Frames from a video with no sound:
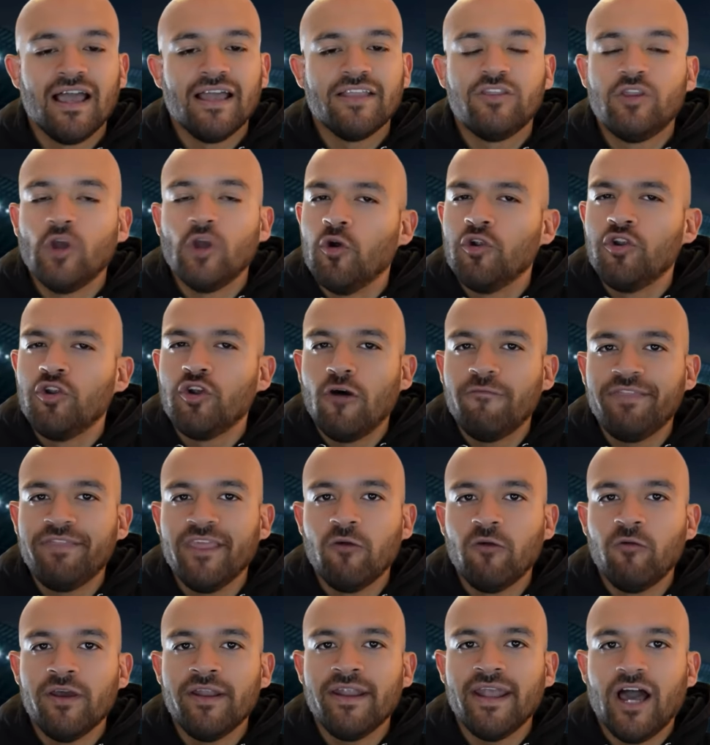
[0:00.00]
Don't know if they
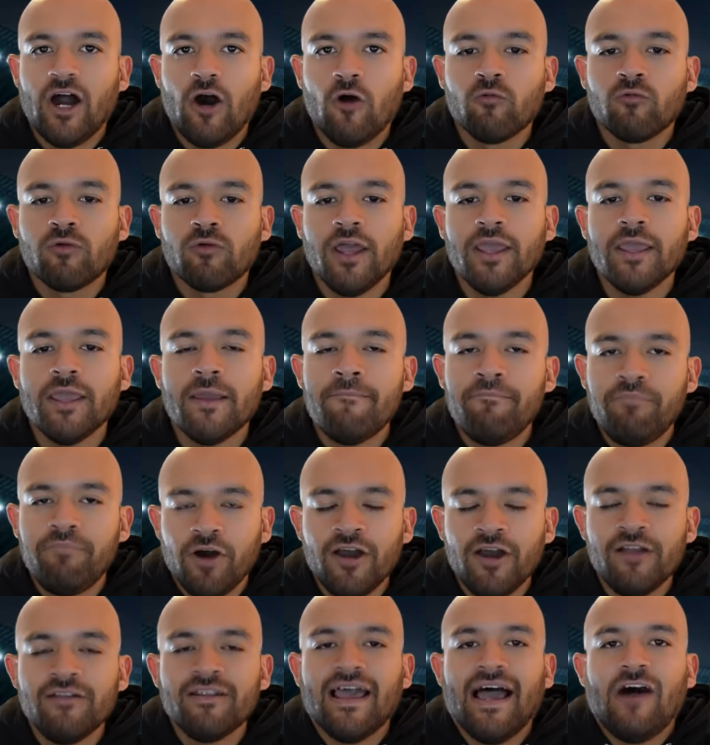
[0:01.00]
win outright,
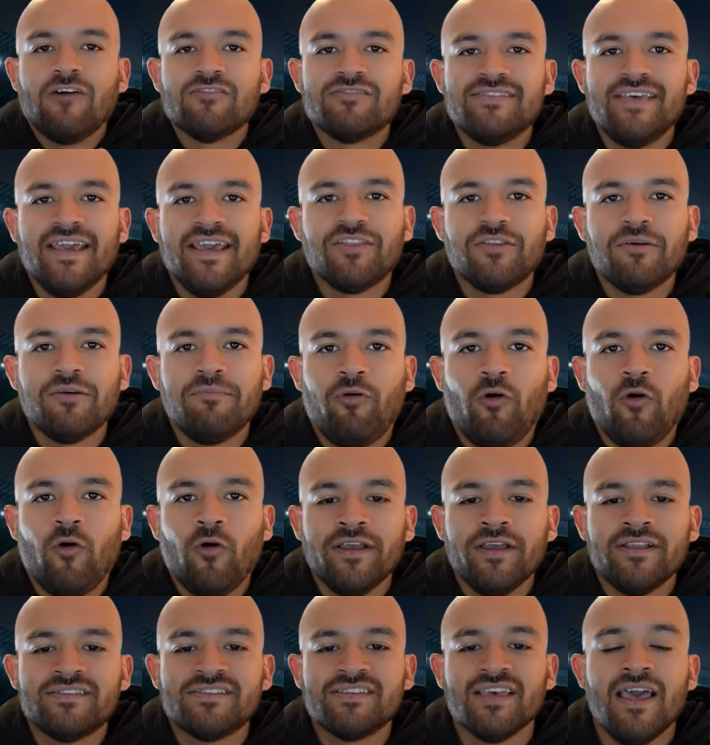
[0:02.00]
but I'll take the
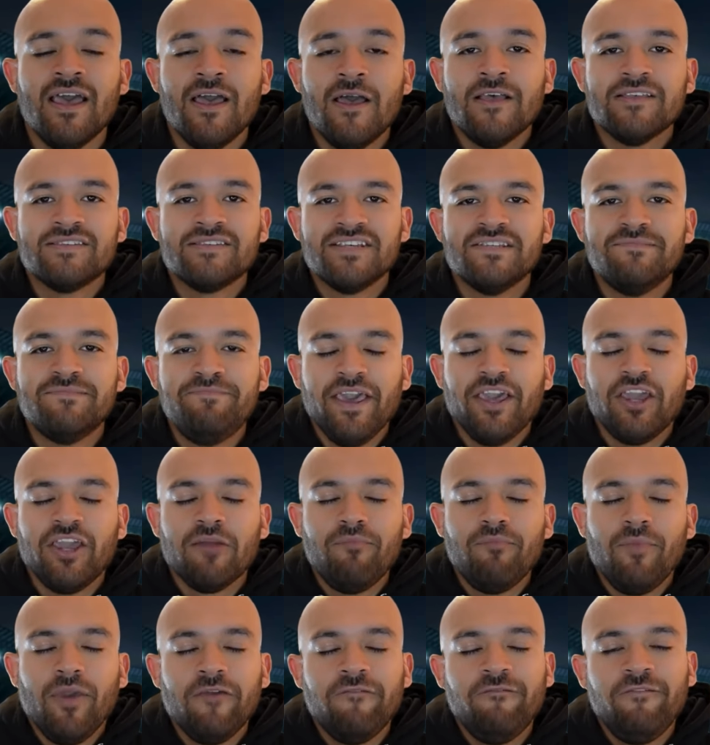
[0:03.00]
points. Since Baker
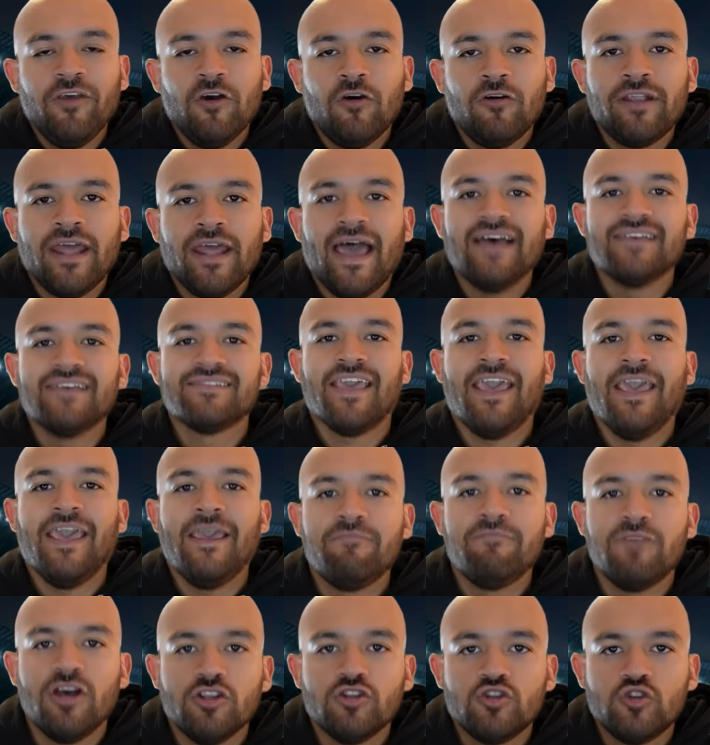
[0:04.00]
Mayfield has
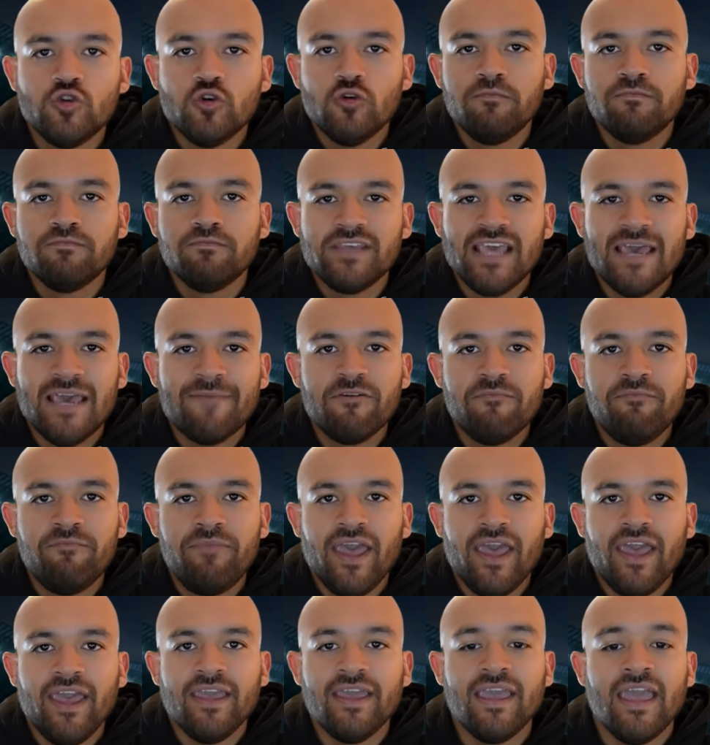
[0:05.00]
came to Tampa
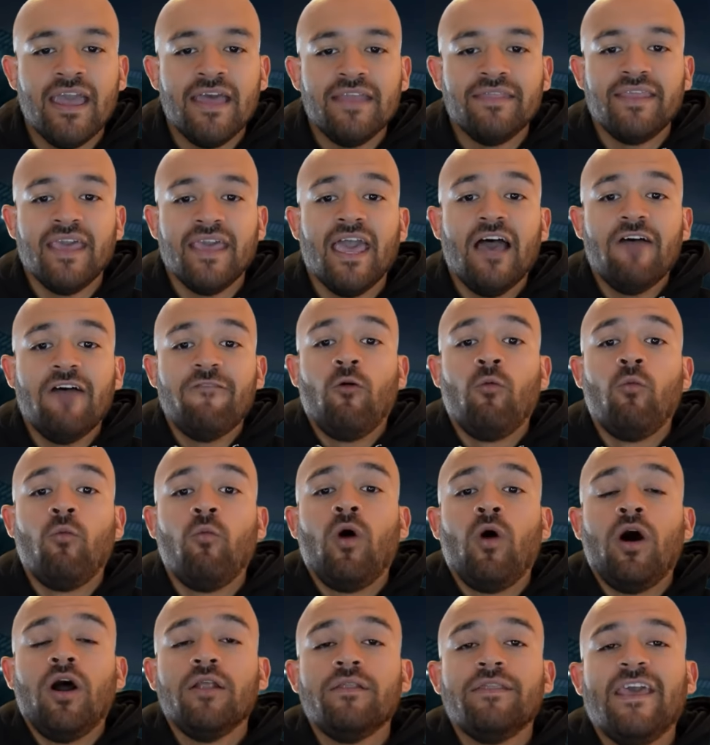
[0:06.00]
Bay, they have
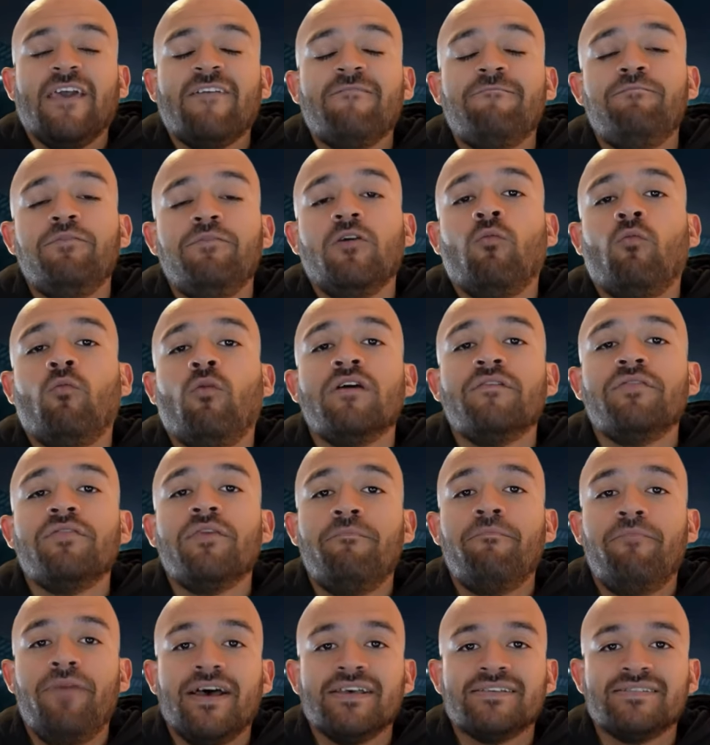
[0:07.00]
been one of the
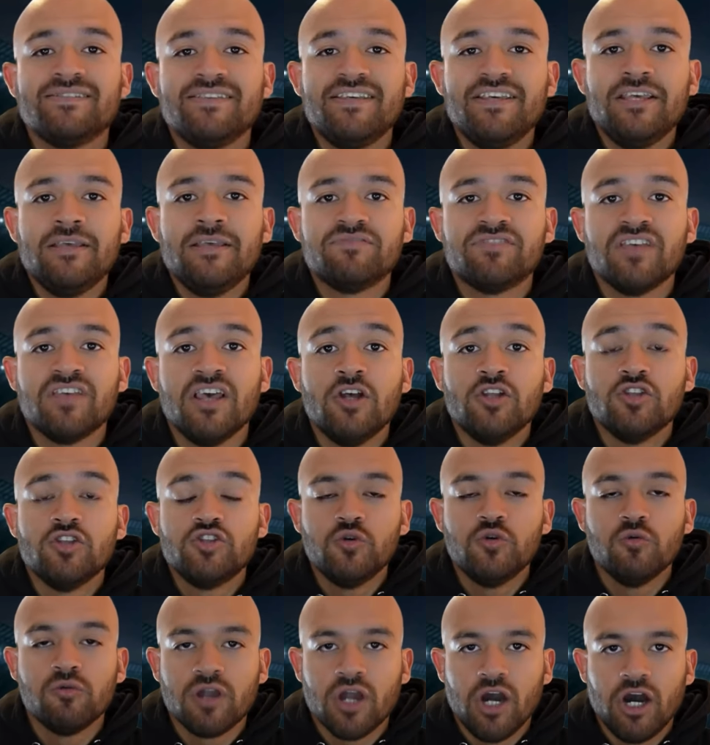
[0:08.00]
best teams
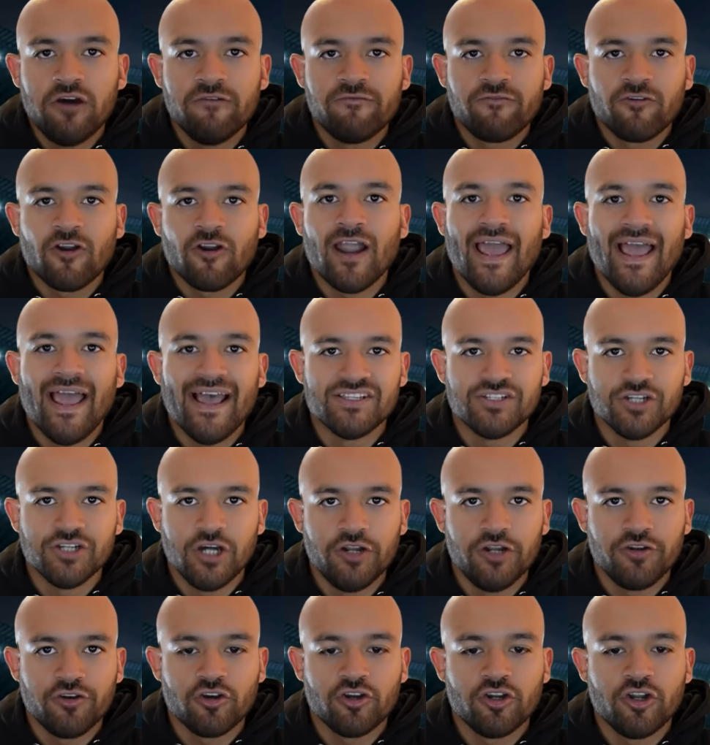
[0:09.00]
to cover as
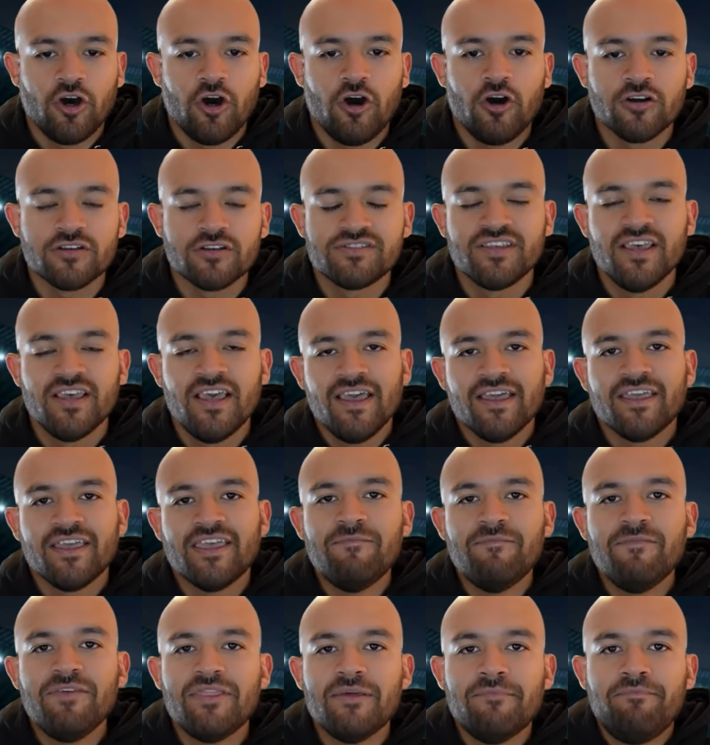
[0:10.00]
underdogs. Give
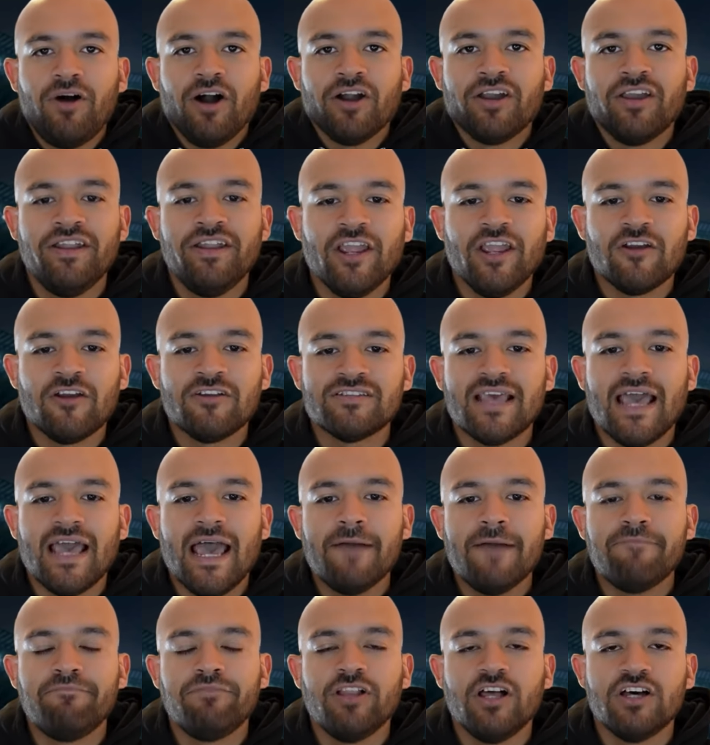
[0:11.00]
me the Buccaneers
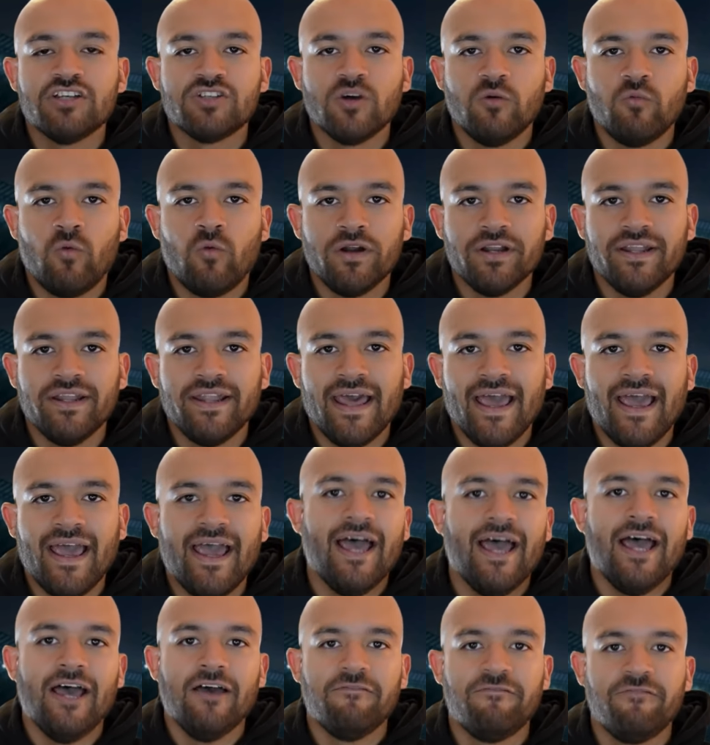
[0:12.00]
at
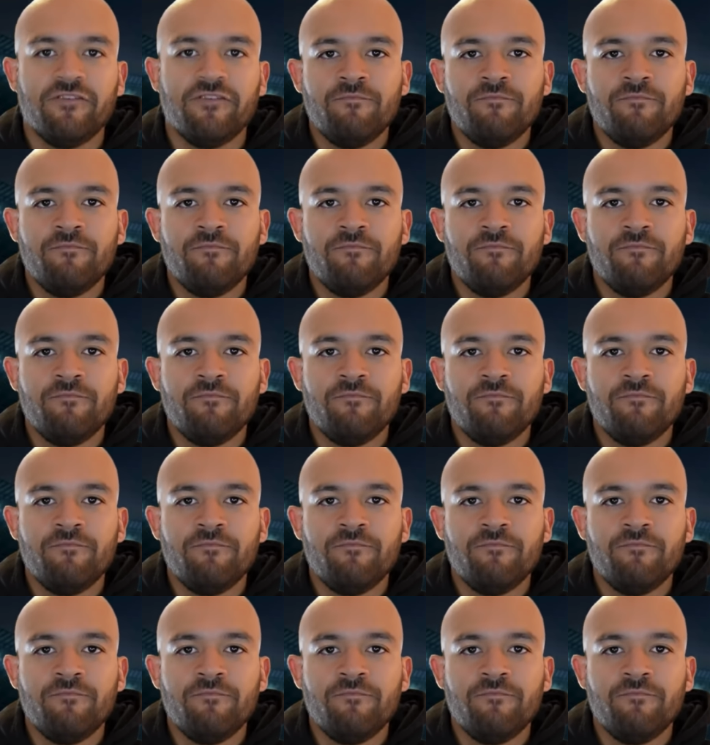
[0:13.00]
+1.5.